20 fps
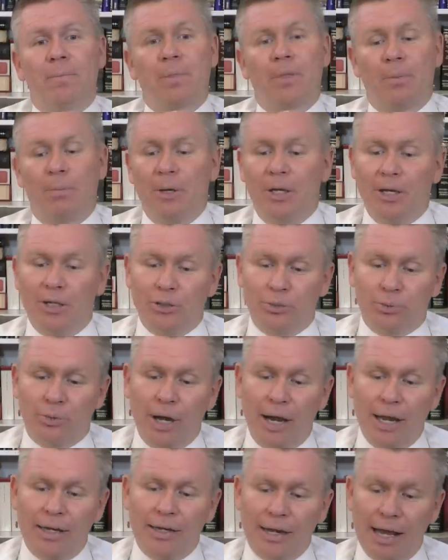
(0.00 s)
Because
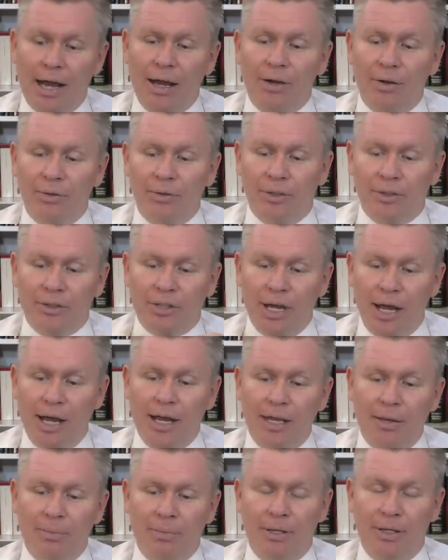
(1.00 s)
right now the
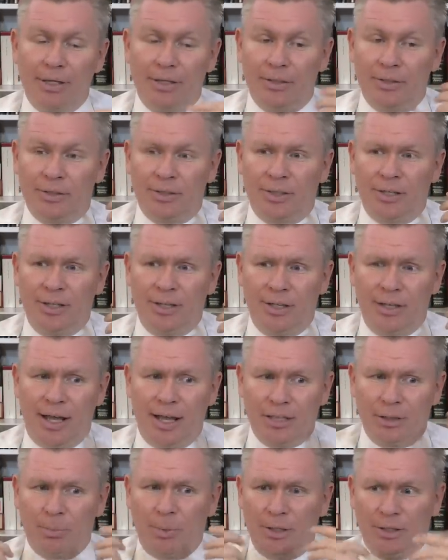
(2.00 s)
time is
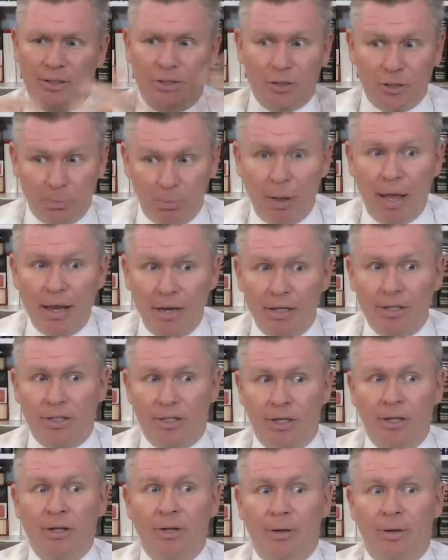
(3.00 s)
has been
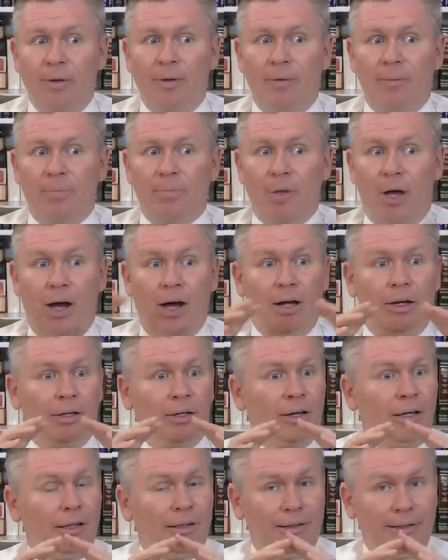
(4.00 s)
spent
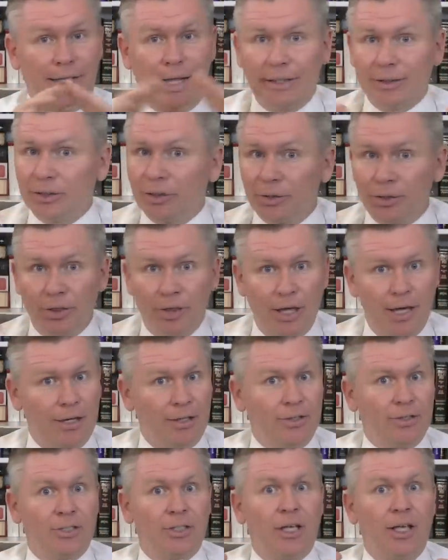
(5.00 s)
on lesser
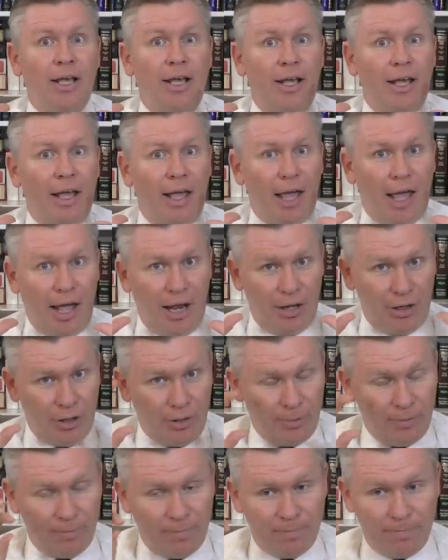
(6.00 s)
things
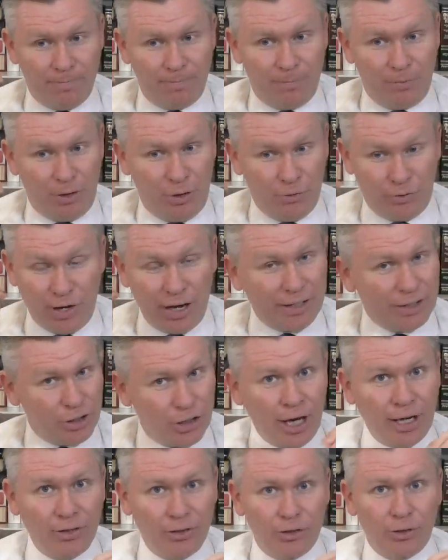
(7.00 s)
and you've got to
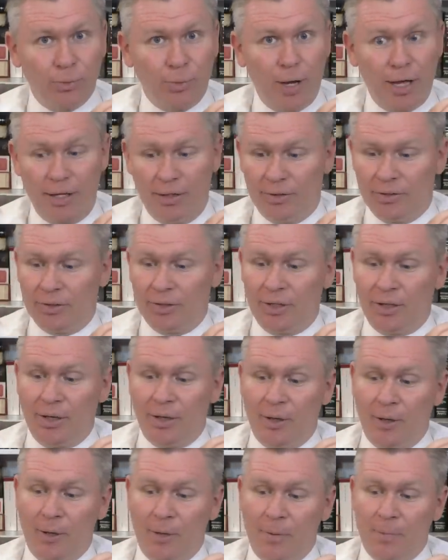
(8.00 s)
change your ways.
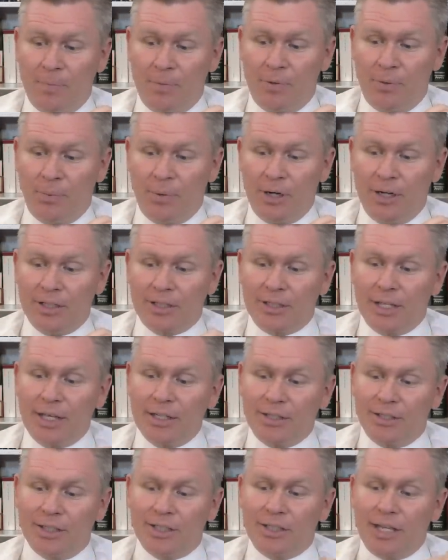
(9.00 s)
When it
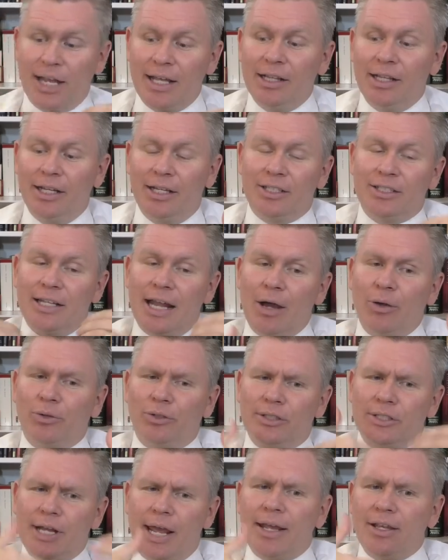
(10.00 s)
says the sailing is now
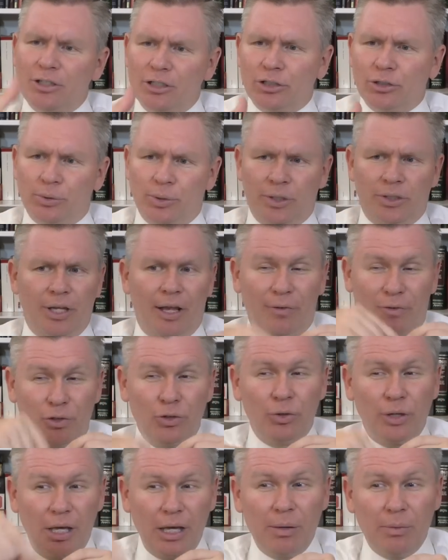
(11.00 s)
dangerous, if
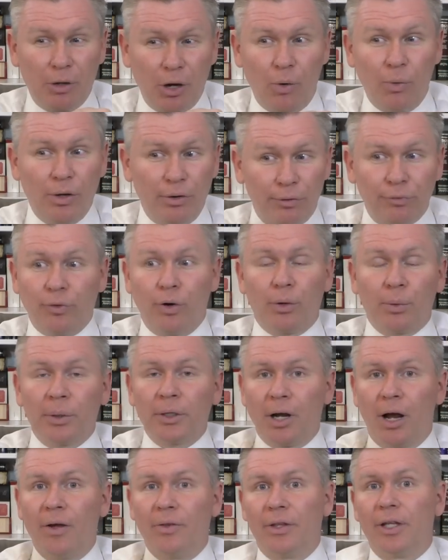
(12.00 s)
you keep going
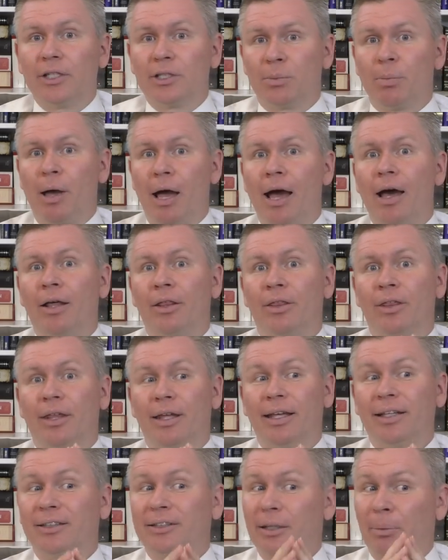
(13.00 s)
forward on this path,
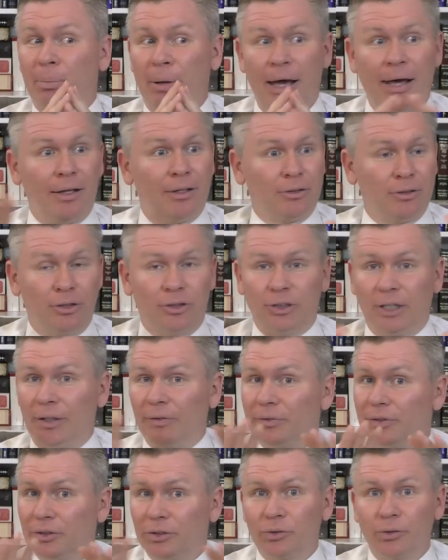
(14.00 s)
it's a path to
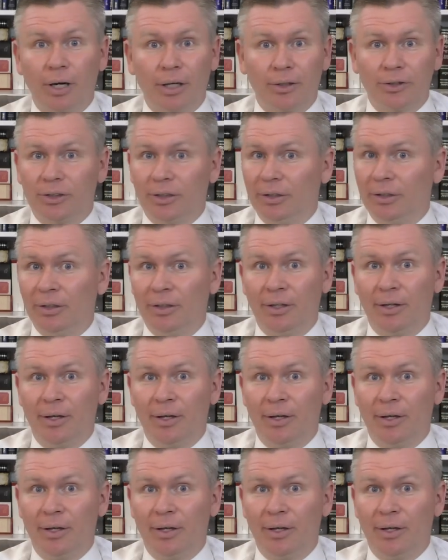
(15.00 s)
self destruction,